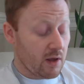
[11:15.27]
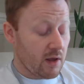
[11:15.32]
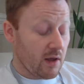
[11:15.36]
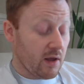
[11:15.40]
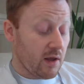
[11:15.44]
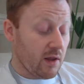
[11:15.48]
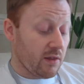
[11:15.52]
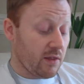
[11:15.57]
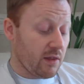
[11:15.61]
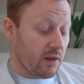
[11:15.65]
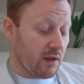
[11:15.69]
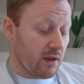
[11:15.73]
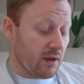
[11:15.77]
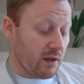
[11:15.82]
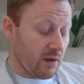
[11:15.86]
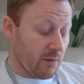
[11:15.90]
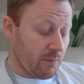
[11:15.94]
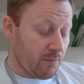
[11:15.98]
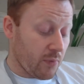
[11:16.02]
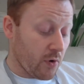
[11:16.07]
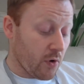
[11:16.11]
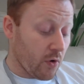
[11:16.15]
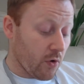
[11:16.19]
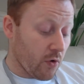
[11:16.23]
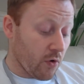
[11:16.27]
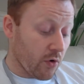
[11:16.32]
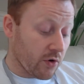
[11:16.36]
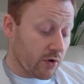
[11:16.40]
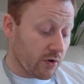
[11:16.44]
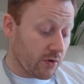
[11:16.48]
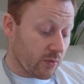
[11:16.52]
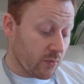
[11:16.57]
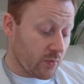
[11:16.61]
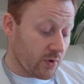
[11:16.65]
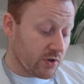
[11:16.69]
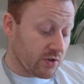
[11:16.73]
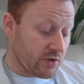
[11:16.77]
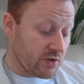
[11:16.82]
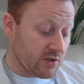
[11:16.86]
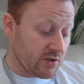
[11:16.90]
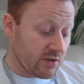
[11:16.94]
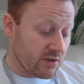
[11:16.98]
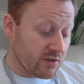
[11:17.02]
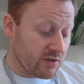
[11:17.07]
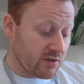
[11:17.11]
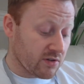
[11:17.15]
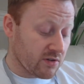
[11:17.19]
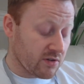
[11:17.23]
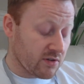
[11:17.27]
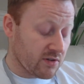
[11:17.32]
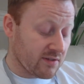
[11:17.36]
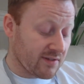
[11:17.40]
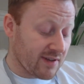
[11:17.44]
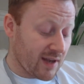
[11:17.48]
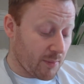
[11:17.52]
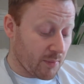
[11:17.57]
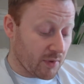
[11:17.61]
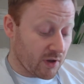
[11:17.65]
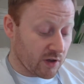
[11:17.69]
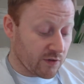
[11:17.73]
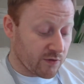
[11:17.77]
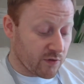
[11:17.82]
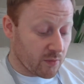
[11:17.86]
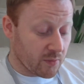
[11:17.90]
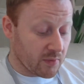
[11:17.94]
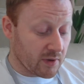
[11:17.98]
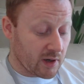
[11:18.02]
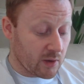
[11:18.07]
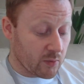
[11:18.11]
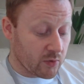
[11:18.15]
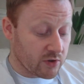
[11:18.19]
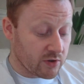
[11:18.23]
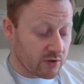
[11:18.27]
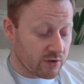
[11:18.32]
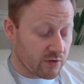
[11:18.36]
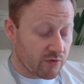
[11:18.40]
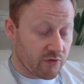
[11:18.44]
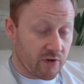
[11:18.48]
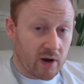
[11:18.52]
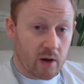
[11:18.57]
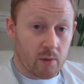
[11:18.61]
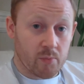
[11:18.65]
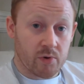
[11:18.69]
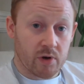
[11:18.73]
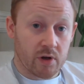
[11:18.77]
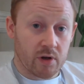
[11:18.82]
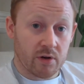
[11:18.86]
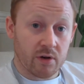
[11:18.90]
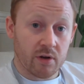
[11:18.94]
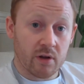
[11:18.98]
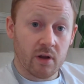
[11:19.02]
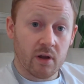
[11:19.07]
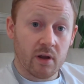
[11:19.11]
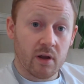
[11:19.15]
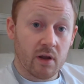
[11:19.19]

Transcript: Beautiful. The pork, which is 10 minutes from here, which is a rare breed.